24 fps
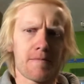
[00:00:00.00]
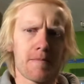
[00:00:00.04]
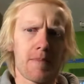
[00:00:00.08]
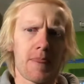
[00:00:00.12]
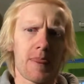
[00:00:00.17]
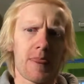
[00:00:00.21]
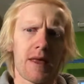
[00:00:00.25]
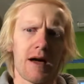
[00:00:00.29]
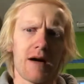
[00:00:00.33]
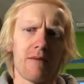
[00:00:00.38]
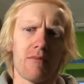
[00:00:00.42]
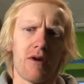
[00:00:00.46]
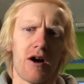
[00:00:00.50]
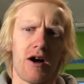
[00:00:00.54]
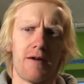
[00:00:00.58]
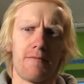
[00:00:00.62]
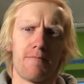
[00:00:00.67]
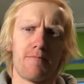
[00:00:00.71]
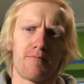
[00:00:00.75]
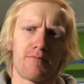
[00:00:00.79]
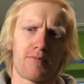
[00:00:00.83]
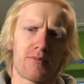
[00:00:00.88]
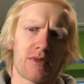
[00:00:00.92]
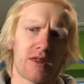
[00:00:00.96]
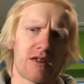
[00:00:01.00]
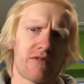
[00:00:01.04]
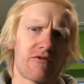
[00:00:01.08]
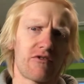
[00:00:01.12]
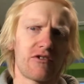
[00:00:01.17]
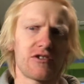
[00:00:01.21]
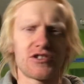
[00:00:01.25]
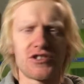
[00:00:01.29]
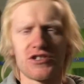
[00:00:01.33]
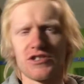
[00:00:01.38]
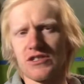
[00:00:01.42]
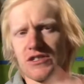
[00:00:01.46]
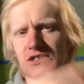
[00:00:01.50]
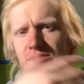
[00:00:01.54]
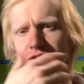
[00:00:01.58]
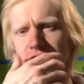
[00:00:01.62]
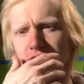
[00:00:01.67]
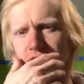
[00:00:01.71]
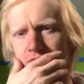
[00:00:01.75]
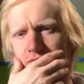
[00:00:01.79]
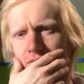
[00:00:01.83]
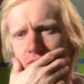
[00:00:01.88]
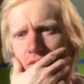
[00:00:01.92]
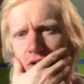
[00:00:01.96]
I might. For instance,
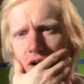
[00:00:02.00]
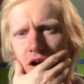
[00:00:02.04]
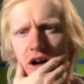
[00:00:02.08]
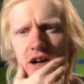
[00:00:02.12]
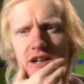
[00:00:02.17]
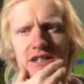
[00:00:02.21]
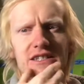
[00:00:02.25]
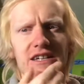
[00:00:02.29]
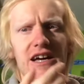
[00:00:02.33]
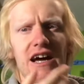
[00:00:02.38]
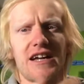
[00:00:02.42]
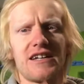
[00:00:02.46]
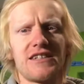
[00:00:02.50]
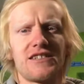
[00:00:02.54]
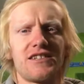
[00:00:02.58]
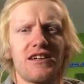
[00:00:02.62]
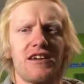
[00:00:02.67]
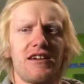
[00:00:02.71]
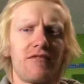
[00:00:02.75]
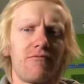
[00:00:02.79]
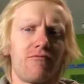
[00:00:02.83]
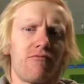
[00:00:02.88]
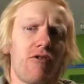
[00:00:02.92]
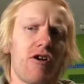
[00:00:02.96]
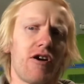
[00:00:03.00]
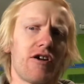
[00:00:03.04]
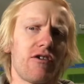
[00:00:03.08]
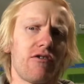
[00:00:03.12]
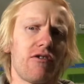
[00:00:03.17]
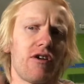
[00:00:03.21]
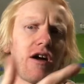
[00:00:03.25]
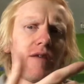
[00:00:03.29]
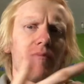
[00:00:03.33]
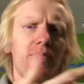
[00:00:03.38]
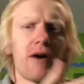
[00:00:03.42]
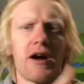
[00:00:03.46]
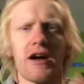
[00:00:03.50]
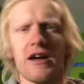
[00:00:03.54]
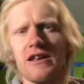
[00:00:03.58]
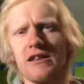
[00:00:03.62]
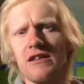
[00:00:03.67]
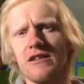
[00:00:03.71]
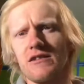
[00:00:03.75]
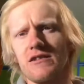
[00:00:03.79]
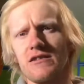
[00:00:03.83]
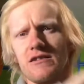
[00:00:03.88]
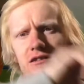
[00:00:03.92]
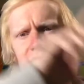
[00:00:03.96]
my dad said, why don't I paint
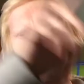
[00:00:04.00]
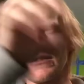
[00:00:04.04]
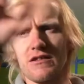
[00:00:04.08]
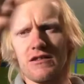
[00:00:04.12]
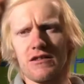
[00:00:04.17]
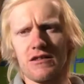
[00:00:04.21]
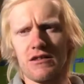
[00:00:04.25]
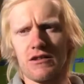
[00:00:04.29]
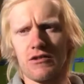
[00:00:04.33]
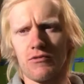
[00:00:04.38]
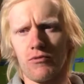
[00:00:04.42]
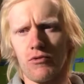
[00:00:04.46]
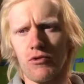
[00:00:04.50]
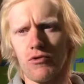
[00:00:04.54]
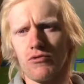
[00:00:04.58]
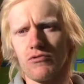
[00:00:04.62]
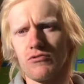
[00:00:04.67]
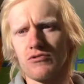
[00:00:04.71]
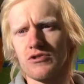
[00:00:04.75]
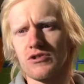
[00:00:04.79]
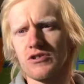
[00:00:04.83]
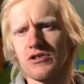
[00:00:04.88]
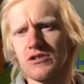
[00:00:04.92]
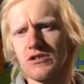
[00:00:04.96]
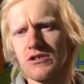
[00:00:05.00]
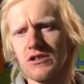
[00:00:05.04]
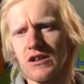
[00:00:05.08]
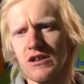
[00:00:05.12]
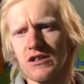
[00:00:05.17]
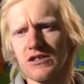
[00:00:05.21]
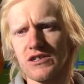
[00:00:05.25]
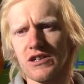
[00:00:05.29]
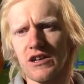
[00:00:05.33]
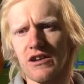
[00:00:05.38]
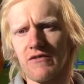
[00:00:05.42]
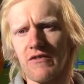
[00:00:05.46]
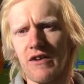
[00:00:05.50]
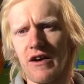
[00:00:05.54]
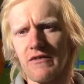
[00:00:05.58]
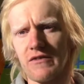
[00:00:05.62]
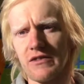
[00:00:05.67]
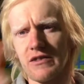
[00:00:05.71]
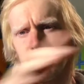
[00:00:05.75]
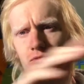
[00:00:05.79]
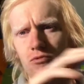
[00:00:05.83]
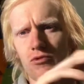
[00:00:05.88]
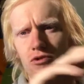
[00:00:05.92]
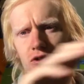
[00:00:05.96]
the walls instead of having the
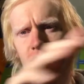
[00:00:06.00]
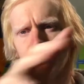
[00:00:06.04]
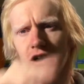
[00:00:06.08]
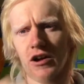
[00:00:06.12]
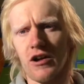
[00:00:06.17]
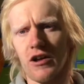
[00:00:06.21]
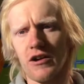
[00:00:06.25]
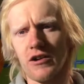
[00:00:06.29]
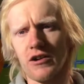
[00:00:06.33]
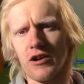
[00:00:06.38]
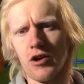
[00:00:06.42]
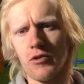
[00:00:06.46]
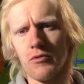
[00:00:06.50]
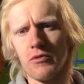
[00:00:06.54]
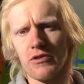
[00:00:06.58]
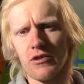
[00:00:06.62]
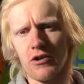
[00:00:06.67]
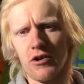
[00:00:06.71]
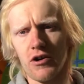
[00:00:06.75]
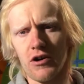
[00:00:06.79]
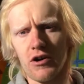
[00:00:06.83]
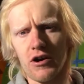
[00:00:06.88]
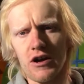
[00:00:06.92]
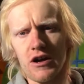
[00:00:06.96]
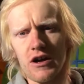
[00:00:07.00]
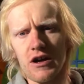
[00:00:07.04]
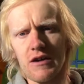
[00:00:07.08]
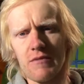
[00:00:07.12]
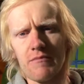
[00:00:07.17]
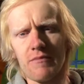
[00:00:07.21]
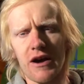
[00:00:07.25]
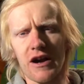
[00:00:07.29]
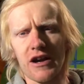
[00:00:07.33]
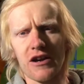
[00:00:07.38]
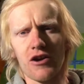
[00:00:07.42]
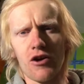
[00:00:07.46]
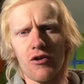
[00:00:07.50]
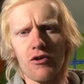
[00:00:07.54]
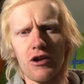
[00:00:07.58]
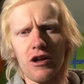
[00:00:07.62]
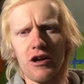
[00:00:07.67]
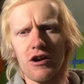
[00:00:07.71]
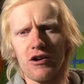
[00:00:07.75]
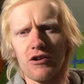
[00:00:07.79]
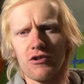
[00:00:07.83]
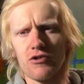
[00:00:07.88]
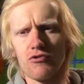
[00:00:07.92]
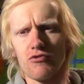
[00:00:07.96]
wood colour? Go with a
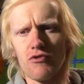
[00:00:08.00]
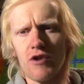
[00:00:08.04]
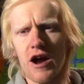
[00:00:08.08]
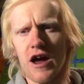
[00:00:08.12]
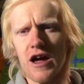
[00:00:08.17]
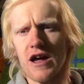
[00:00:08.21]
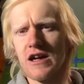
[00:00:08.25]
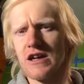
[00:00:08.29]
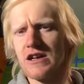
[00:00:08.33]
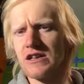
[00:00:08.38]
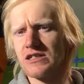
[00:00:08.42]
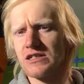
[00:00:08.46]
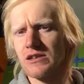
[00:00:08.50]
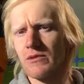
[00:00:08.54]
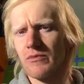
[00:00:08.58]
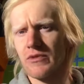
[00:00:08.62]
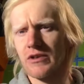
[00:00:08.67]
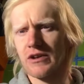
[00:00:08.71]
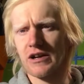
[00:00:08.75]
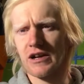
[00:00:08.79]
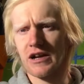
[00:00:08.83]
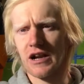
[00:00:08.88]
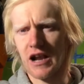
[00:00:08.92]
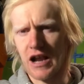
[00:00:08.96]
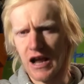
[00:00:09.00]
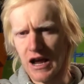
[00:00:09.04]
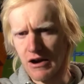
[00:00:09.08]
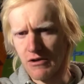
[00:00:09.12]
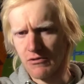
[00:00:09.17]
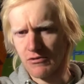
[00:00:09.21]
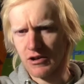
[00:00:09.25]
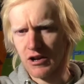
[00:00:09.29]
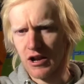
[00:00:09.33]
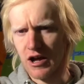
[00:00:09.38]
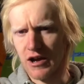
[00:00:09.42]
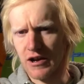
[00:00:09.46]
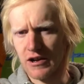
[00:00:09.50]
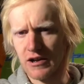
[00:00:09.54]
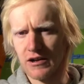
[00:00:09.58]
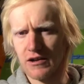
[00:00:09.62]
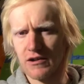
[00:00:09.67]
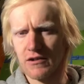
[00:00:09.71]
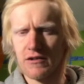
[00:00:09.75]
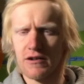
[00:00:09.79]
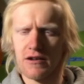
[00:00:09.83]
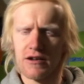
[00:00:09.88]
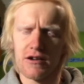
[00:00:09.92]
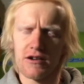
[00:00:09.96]
magnolia grey, something cloud-like
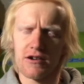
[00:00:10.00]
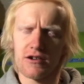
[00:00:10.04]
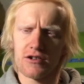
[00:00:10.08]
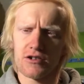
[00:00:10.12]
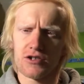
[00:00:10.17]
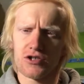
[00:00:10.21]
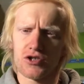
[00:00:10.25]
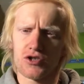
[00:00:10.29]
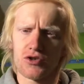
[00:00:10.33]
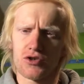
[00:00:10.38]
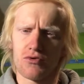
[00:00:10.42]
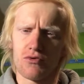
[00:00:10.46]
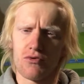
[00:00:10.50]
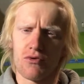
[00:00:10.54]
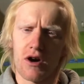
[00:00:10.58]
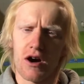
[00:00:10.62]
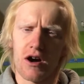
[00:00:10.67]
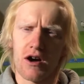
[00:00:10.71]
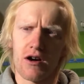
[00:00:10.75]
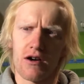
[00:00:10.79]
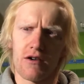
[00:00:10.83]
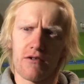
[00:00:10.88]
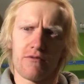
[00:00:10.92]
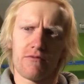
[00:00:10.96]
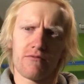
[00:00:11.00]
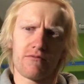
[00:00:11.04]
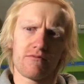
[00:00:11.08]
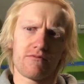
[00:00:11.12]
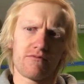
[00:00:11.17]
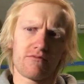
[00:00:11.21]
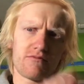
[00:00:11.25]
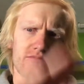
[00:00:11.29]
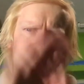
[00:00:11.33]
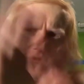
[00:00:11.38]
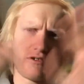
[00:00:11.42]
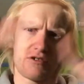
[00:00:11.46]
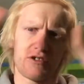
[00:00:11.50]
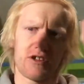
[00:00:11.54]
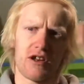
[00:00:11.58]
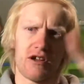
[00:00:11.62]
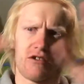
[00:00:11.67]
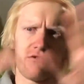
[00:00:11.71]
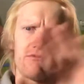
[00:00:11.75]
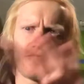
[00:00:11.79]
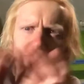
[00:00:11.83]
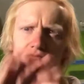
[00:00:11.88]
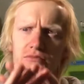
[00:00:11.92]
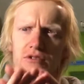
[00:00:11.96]
to, you know,
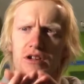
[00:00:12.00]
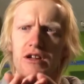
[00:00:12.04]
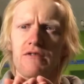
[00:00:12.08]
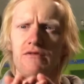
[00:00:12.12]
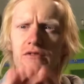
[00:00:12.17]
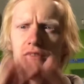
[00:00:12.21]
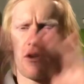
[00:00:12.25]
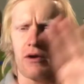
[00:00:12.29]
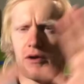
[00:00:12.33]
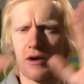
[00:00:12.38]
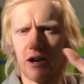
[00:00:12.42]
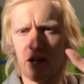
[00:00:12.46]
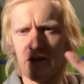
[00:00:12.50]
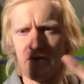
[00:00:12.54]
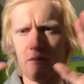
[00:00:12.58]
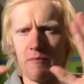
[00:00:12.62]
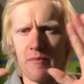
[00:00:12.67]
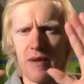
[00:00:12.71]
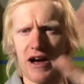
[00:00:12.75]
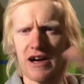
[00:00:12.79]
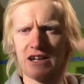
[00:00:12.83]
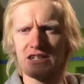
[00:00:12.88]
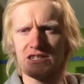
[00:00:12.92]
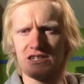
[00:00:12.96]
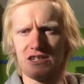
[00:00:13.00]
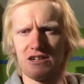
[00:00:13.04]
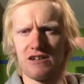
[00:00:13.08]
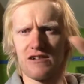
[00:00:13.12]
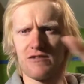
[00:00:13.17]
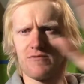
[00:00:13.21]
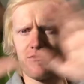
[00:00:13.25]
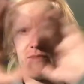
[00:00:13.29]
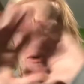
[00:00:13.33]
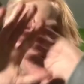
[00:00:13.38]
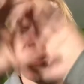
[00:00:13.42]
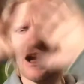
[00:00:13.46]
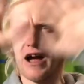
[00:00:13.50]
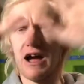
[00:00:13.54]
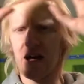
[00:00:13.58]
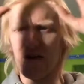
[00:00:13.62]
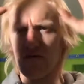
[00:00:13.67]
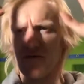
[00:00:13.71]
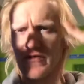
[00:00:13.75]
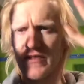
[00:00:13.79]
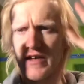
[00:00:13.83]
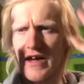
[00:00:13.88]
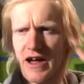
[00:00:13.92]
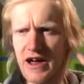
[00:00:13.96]
even though I'm going to have a back scene, but have
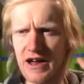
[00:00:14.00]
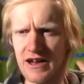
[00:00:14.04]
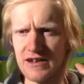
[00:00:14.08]
that,